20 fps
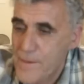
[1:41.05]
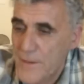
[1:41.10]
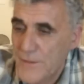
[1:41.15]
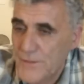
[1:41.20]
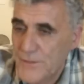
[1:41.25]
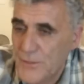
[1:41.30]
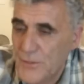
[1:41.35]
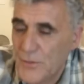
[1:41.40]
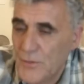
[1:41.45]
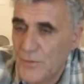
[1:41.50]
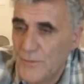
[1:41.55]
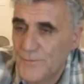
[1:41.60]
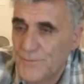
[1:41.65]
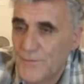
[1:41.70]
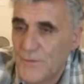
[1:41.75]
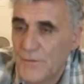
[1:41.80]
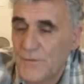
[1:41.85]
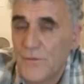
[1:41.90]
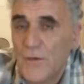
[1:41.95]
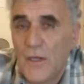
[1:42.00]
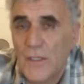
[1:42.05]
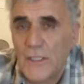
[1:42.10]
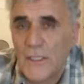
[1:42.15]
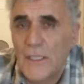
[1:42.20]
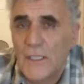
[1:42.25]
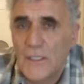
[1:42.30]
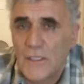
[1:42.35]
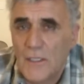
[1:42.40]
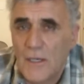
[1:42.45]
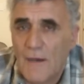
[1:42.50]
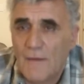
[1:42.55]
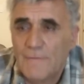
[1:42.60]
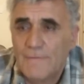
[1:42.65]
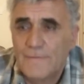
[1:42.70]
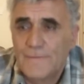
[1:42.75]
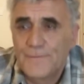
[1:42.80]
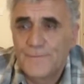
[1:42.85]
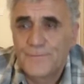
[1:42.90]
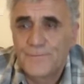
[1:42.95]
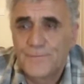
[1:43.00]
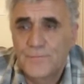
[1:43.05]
So falling in love,